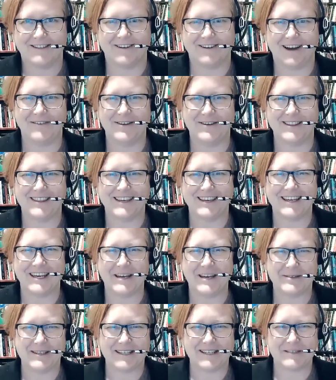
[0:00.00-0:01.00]
so everything
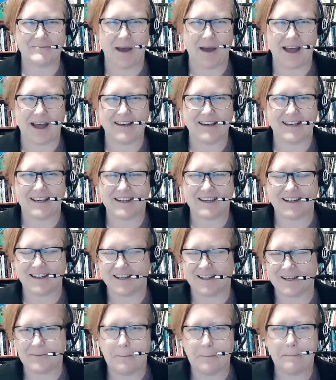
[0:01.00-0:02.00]
keeps expanding,
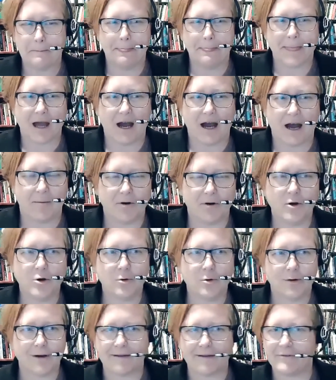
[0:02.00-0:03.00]
and um,
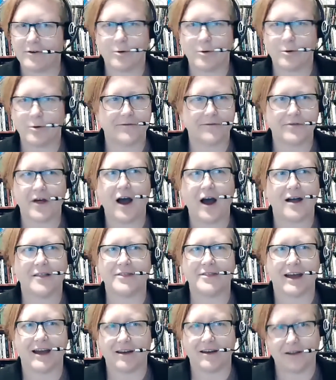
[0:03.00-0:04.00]
whoever would have thought
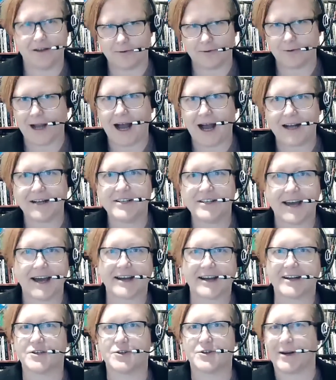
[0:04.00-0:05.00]
that you know
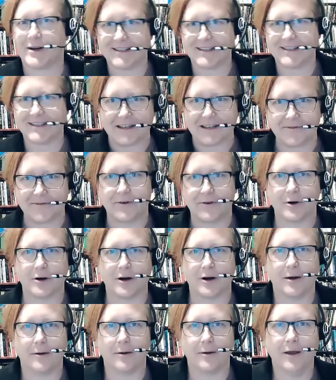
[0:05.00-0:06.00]
contact tracing
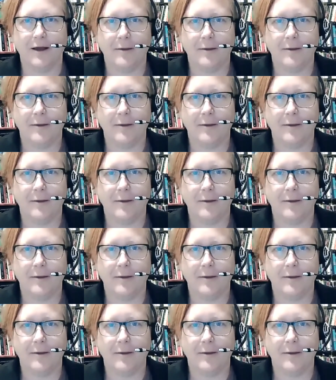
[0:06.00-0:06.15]
for a